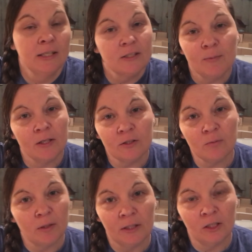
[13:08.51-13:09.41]
gives me
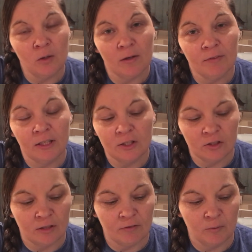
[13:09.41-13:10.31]
extra money to go on
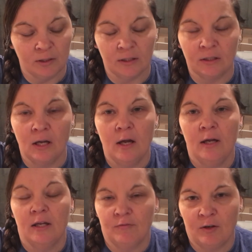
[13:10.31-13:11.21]
vacation every weekend
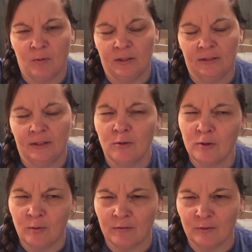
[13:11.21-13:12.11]
if I wanted. I
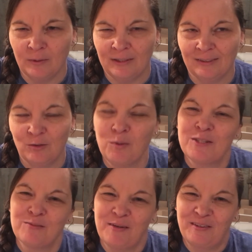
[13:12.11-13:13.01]
don't go every weekend,
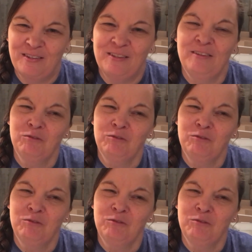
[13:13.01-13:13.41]
once a month.